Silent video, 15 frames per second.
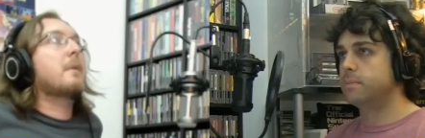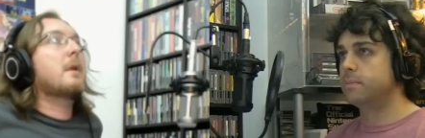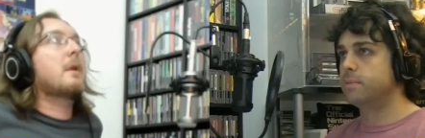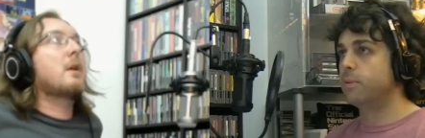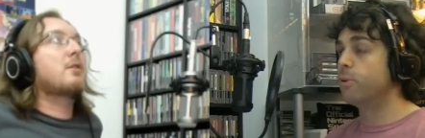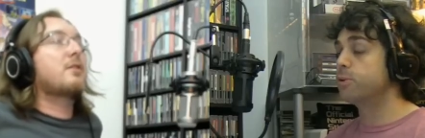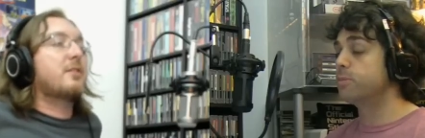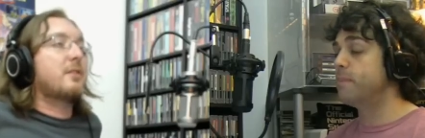
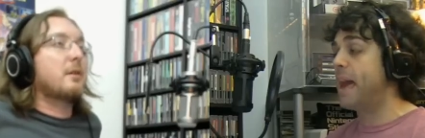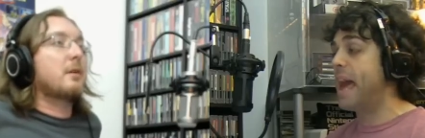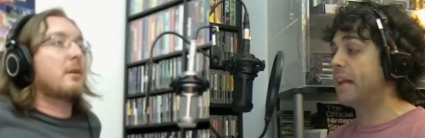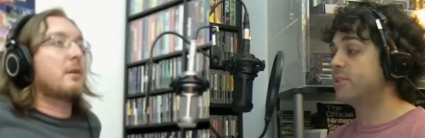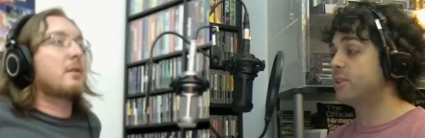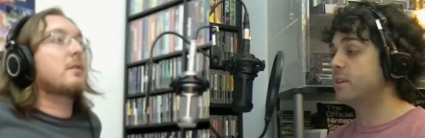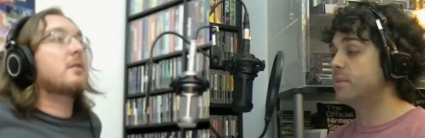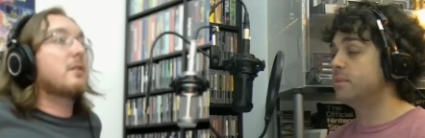Speaker 1: First match
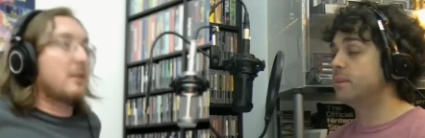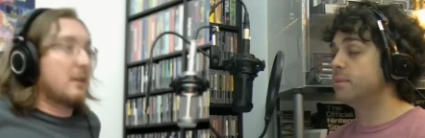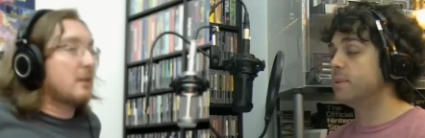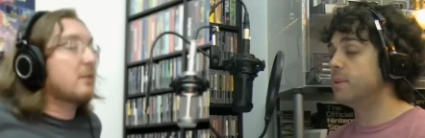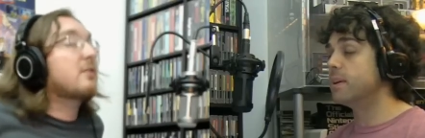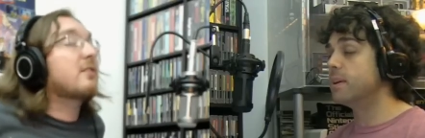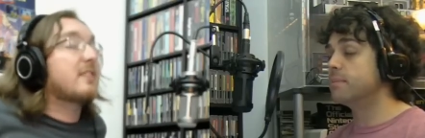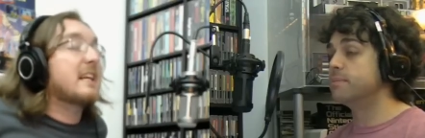in W W
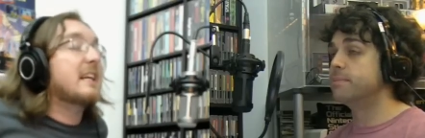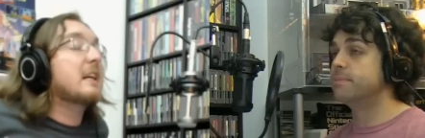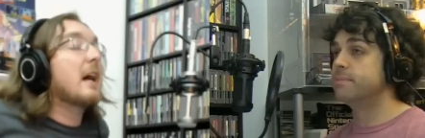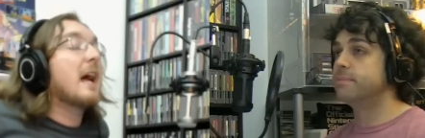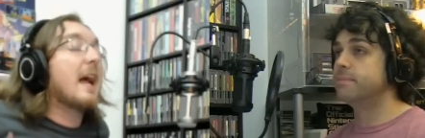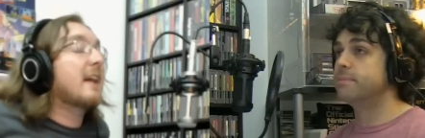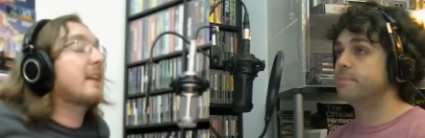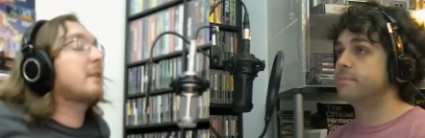E.
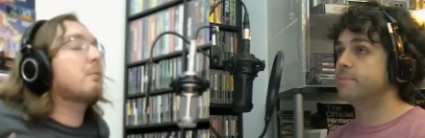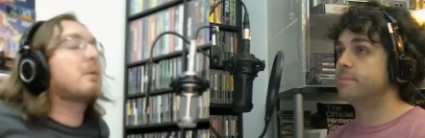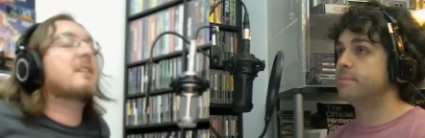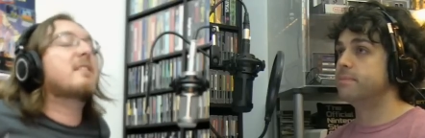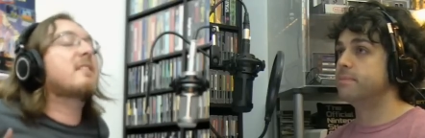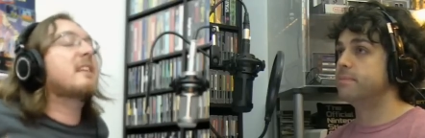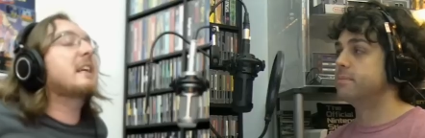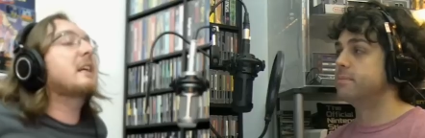Cena had to... But
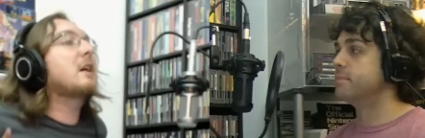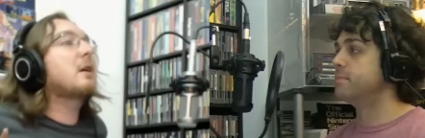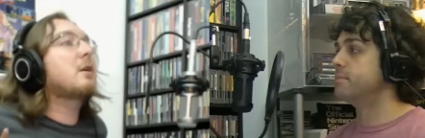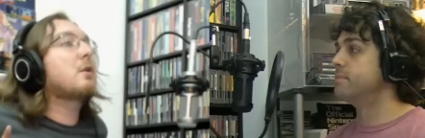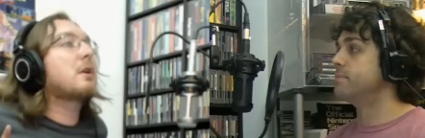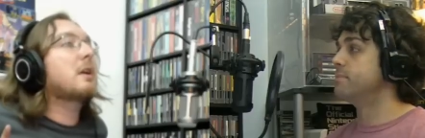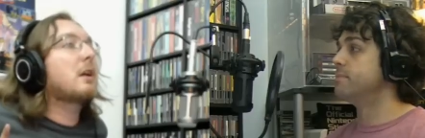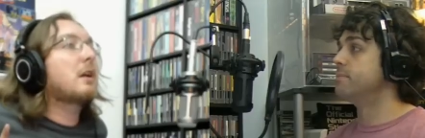
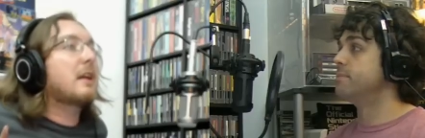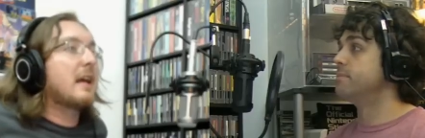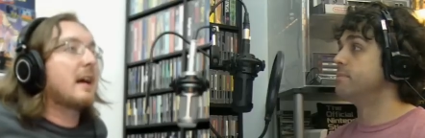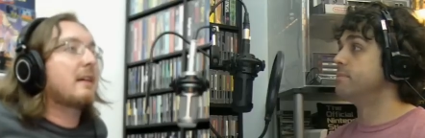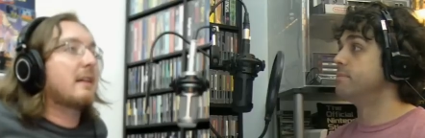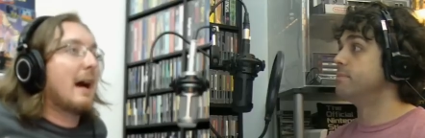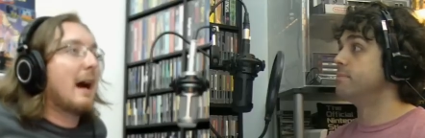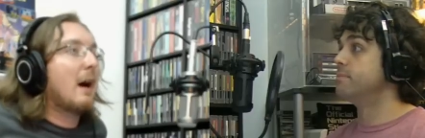Cena...
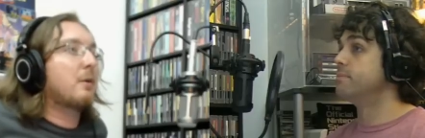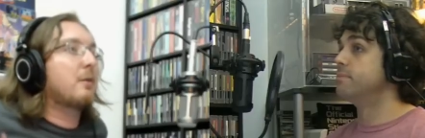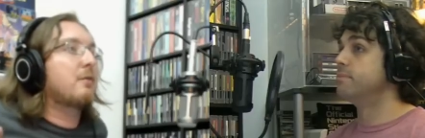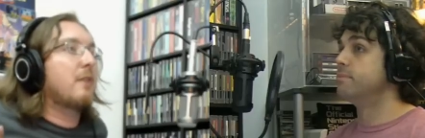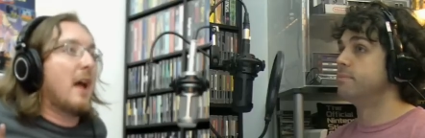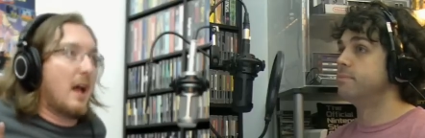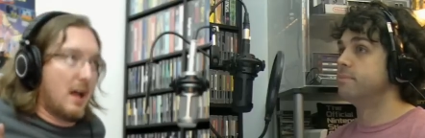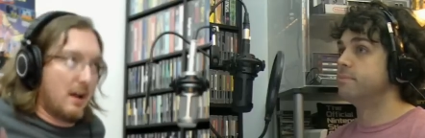kicked out
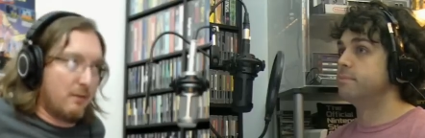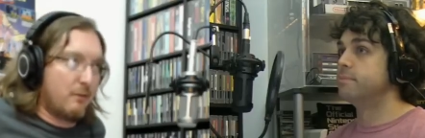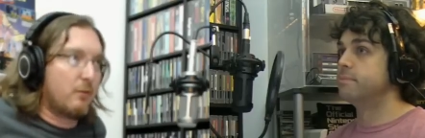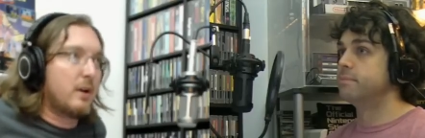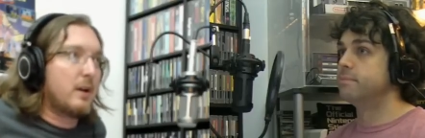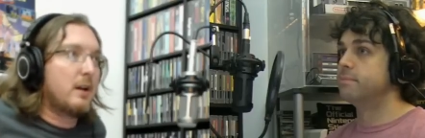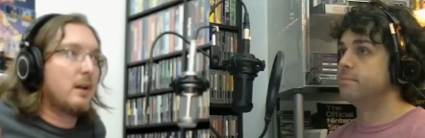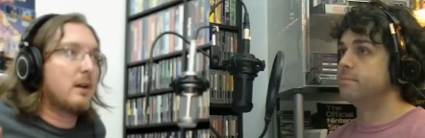of
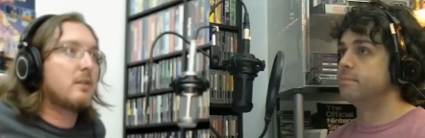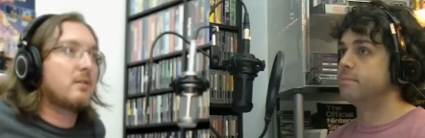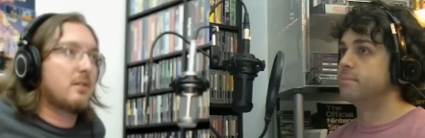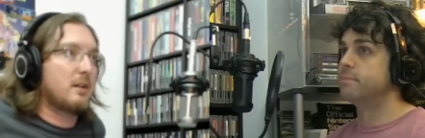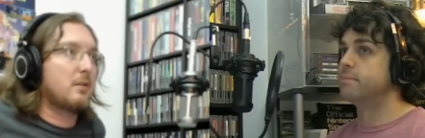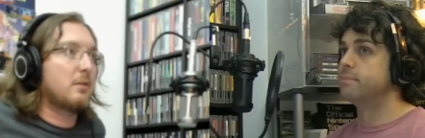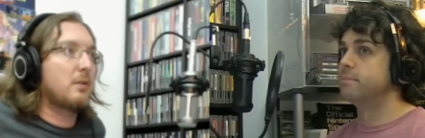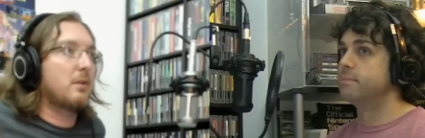every
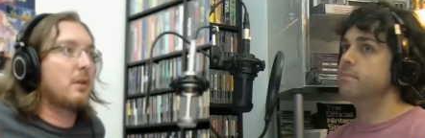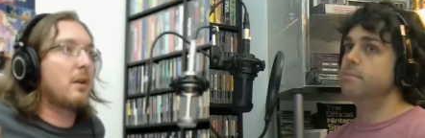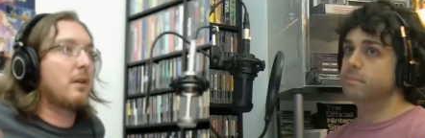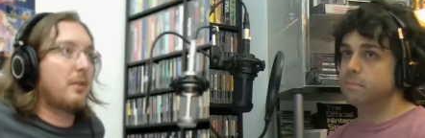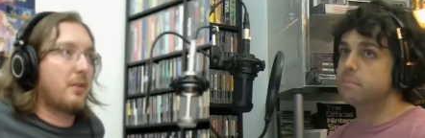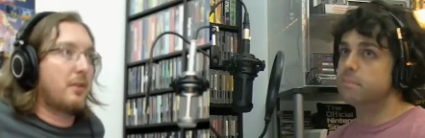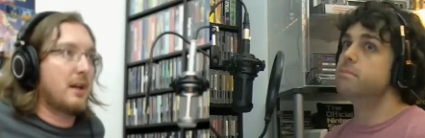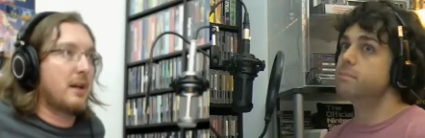single
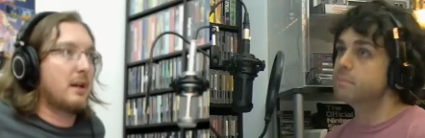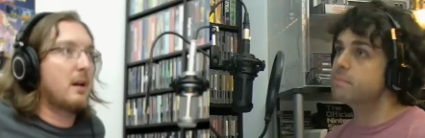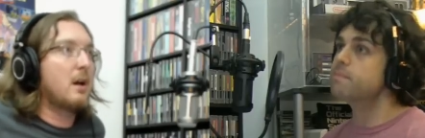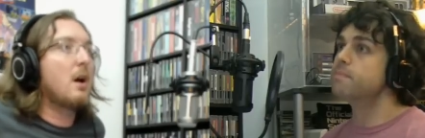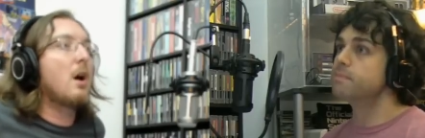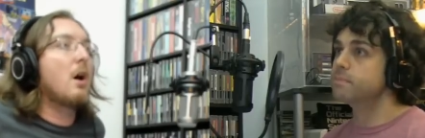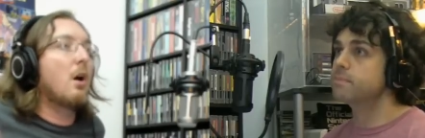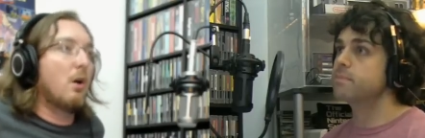thing
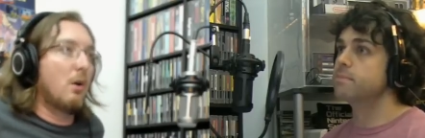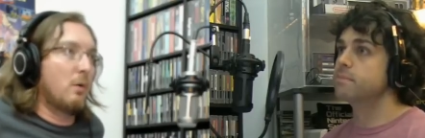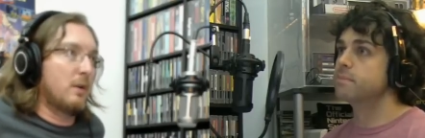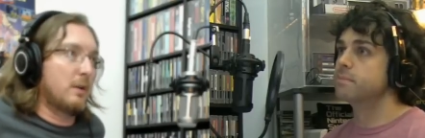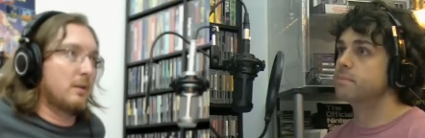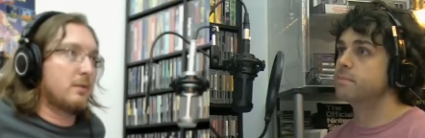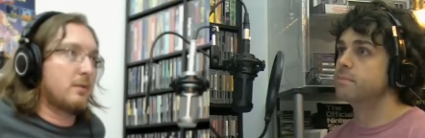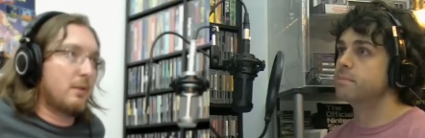
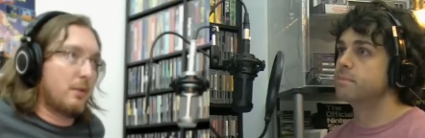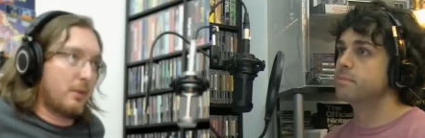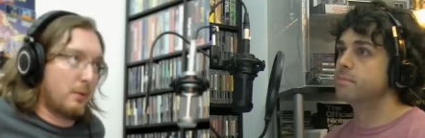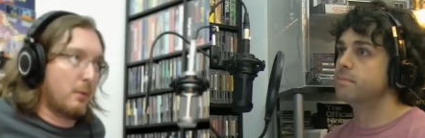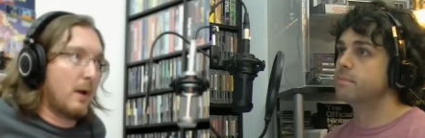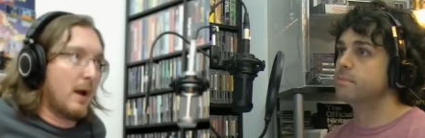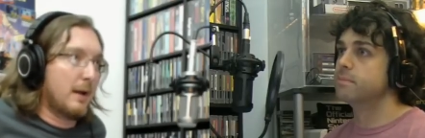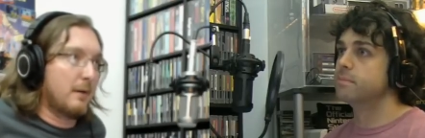Owens
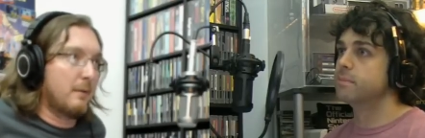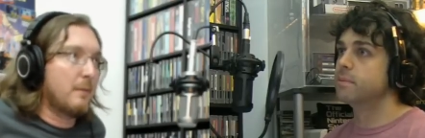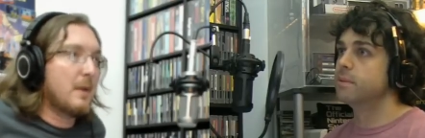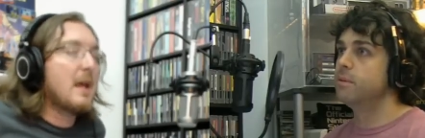threw at him.